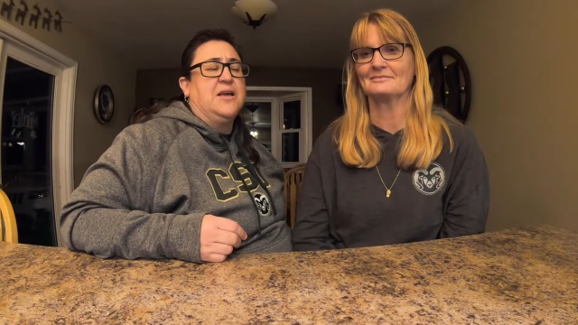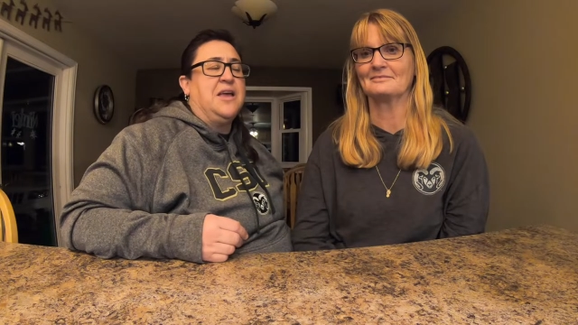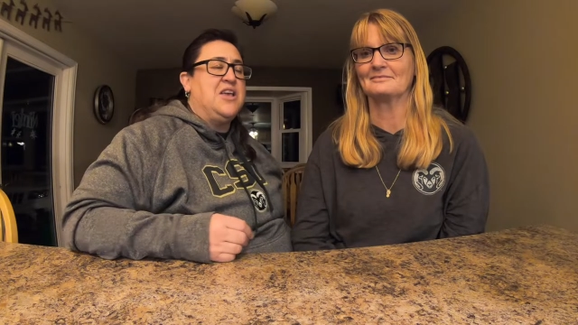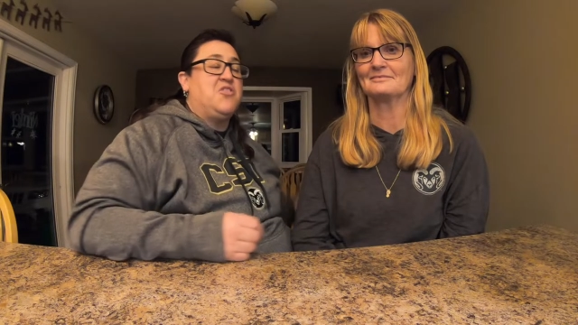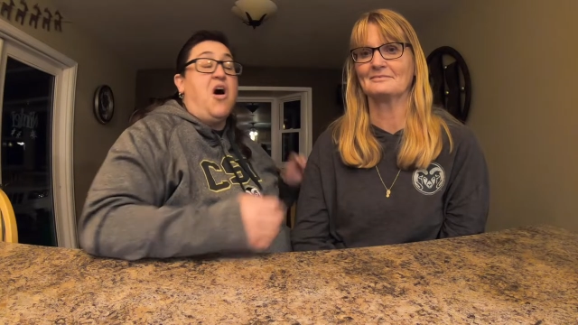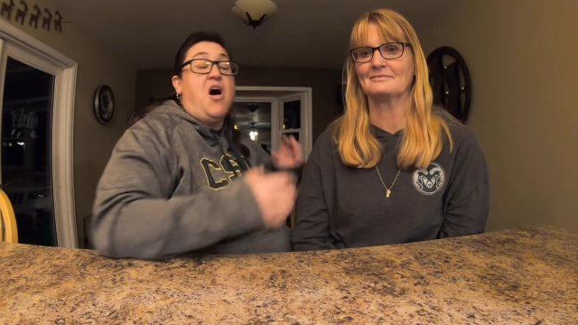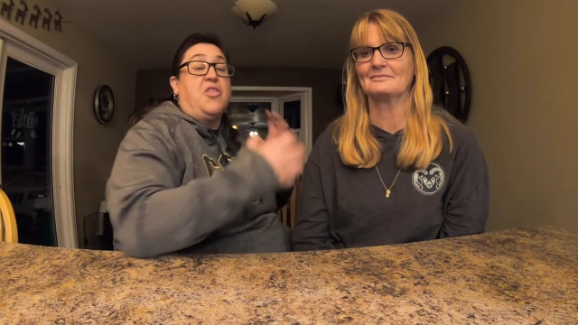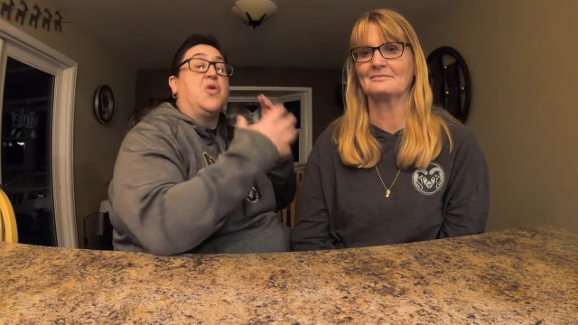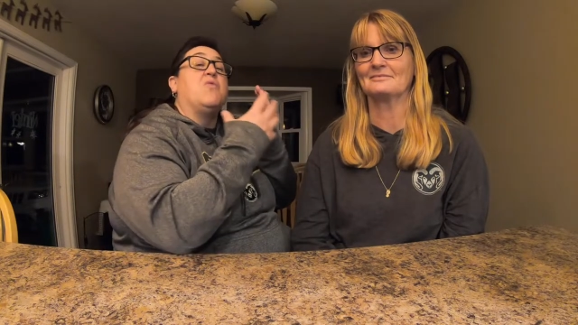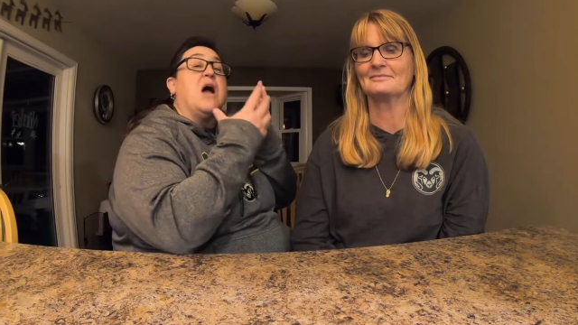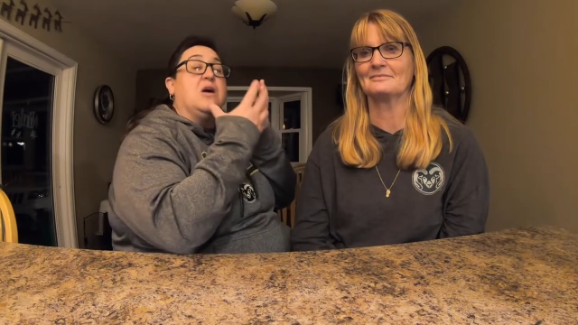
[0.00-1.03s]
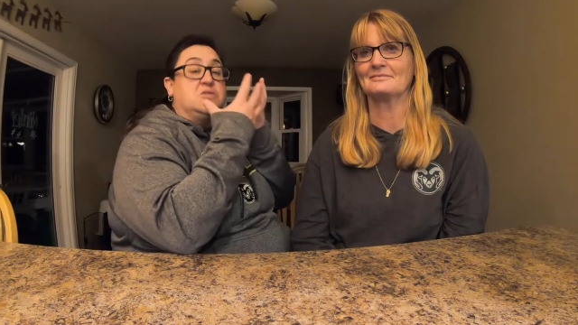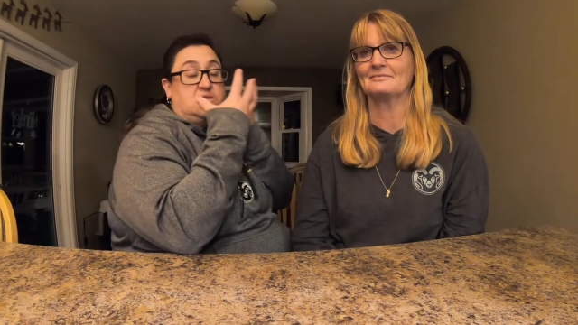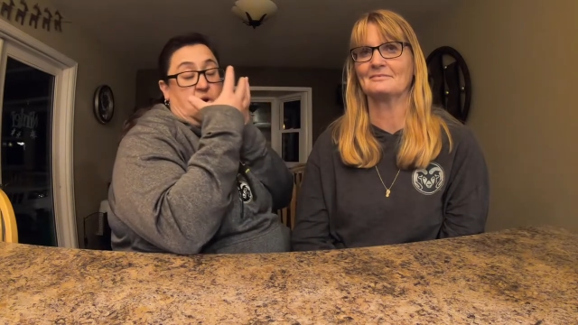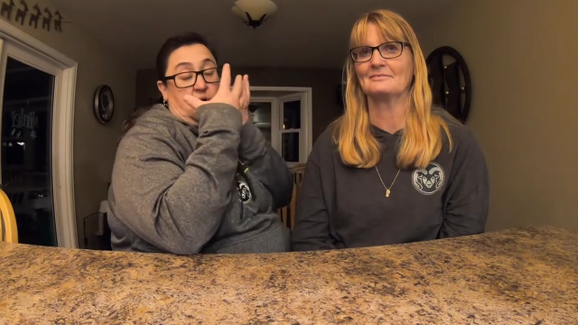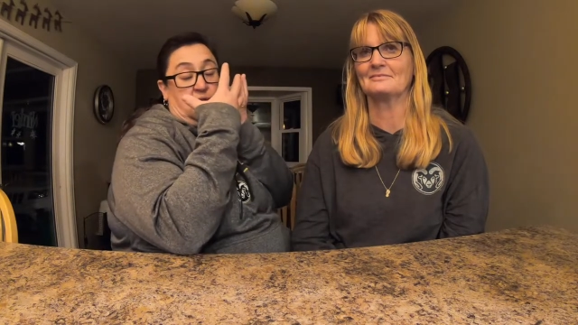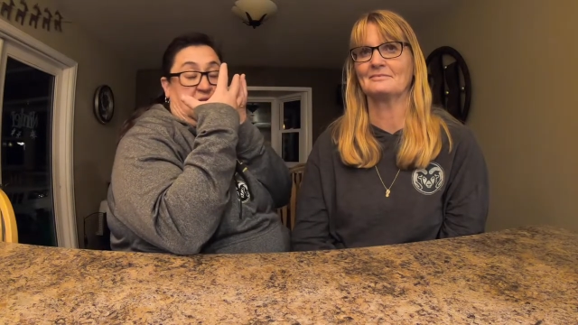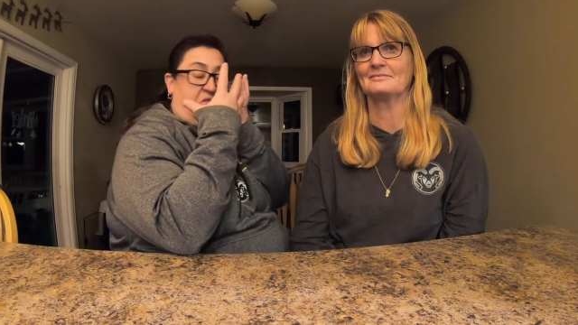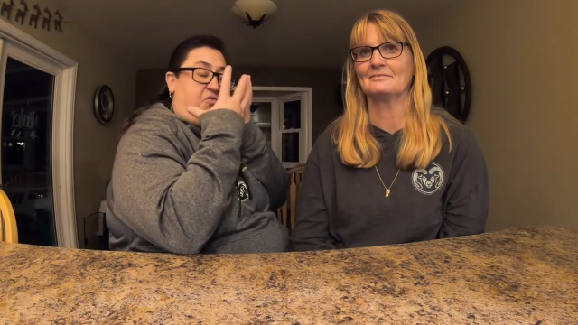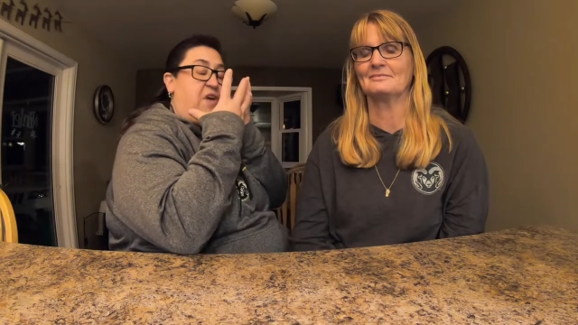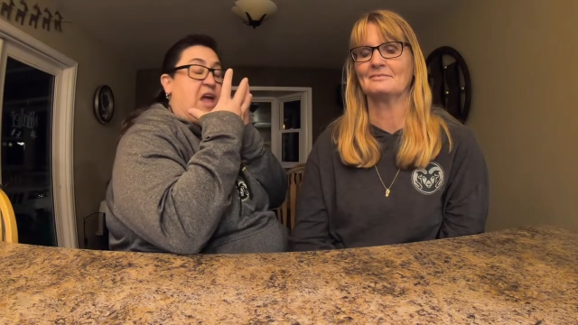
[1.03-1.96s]
Speaker 1: he's on the ground, just holding his
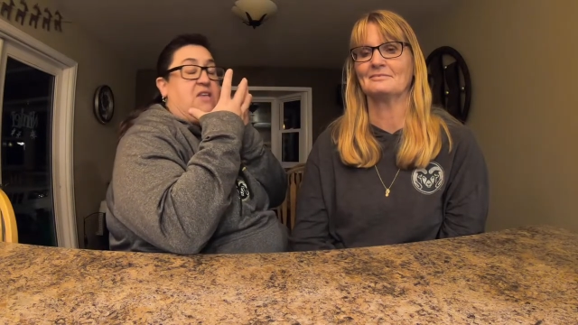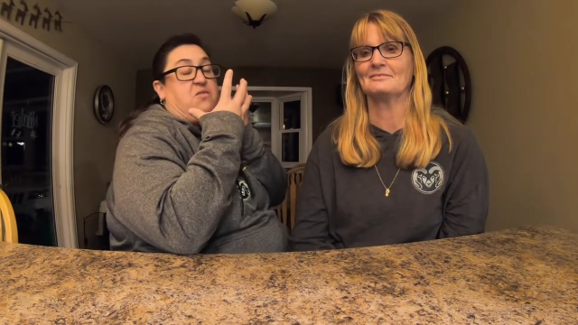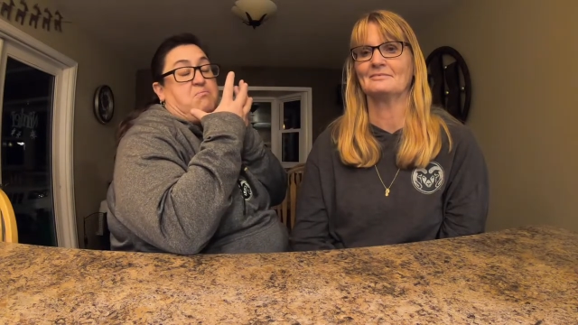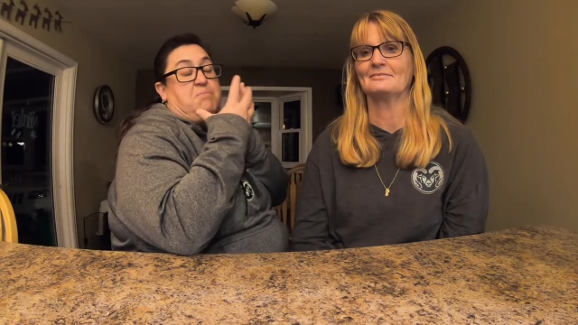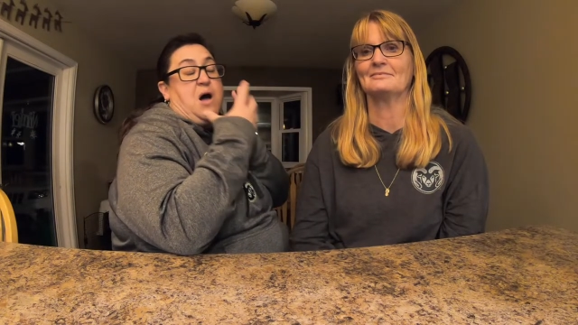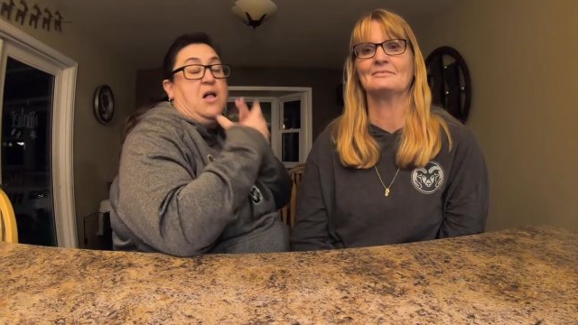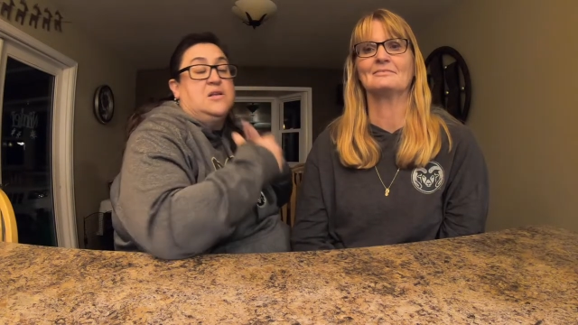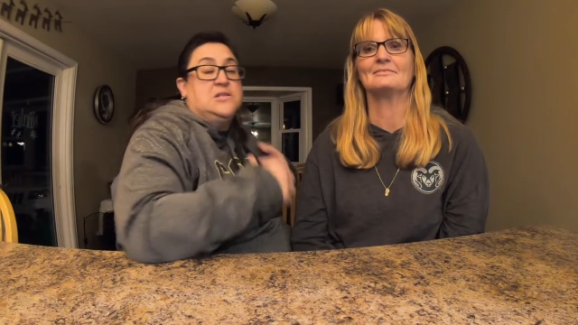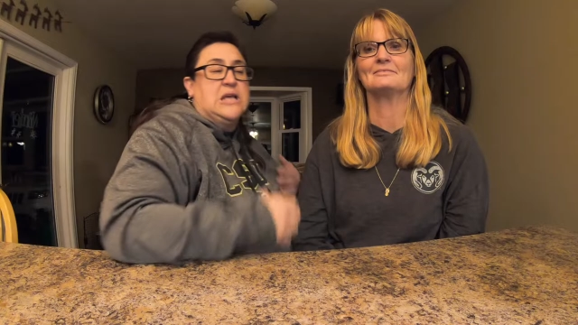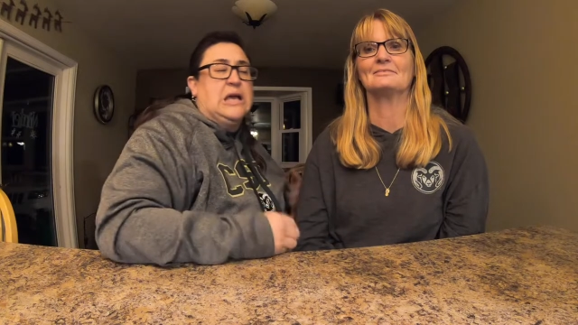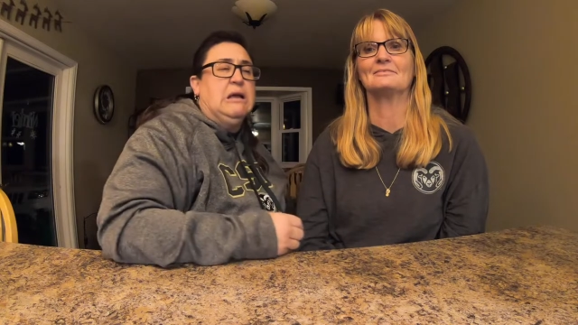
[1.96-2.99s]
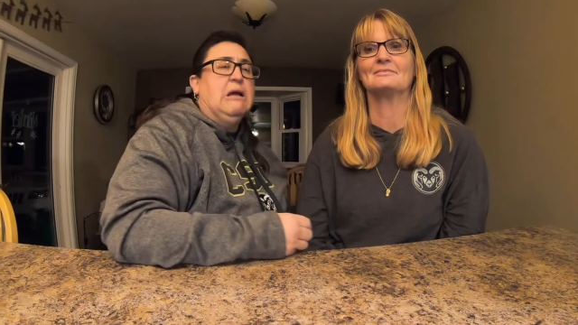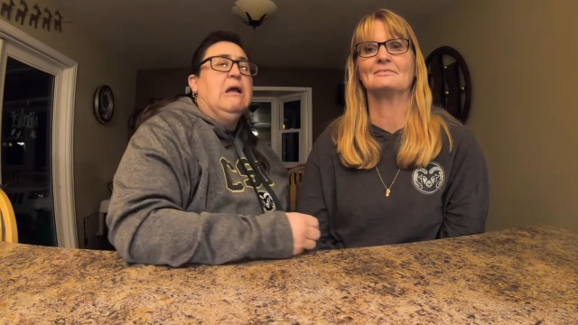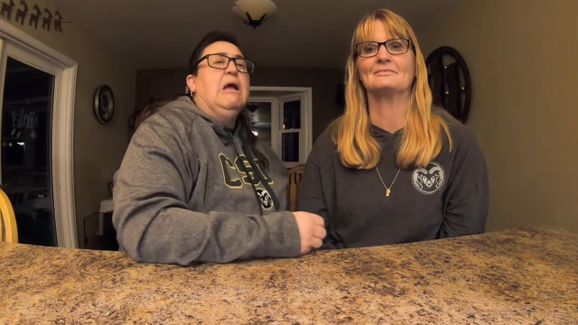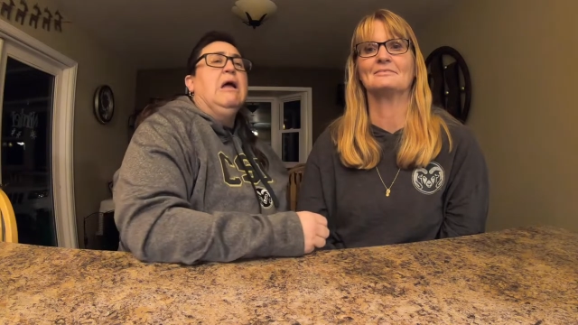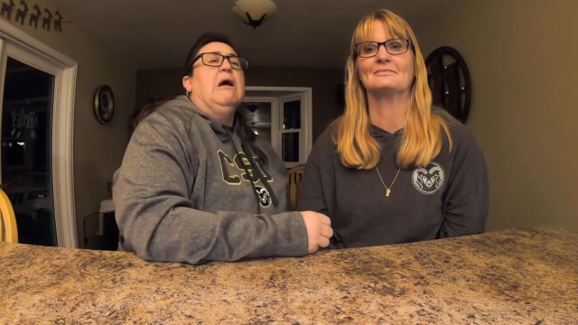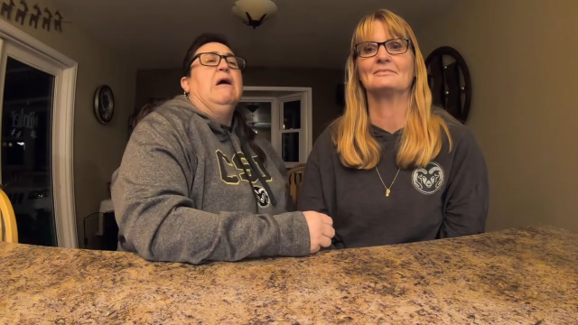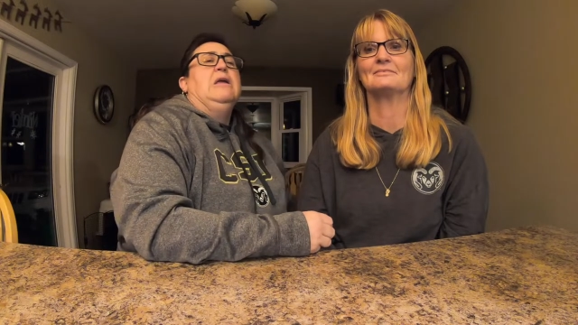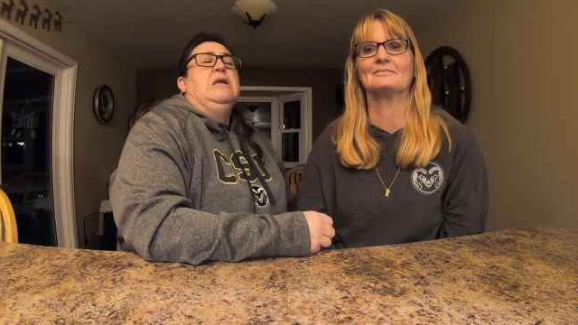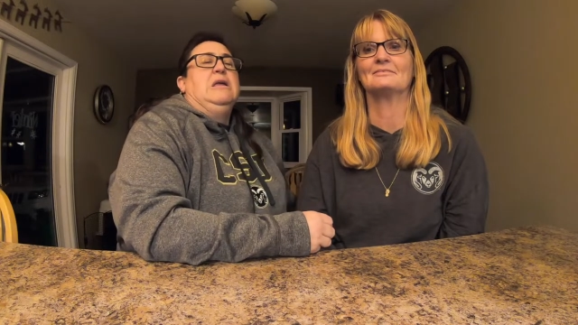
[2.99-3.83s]
face and bawling. He's like,